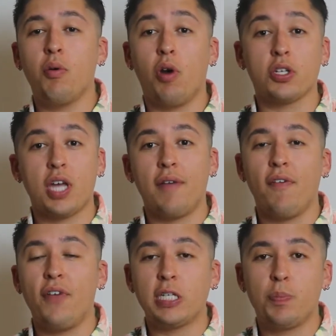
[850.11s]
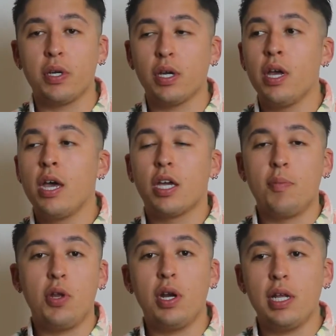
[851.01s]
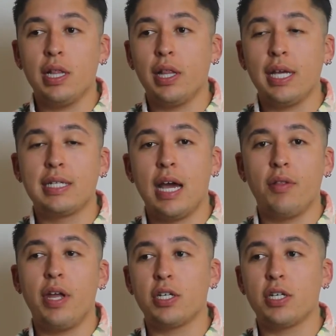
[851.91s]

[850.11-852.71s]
We also have a Facebook community link down there,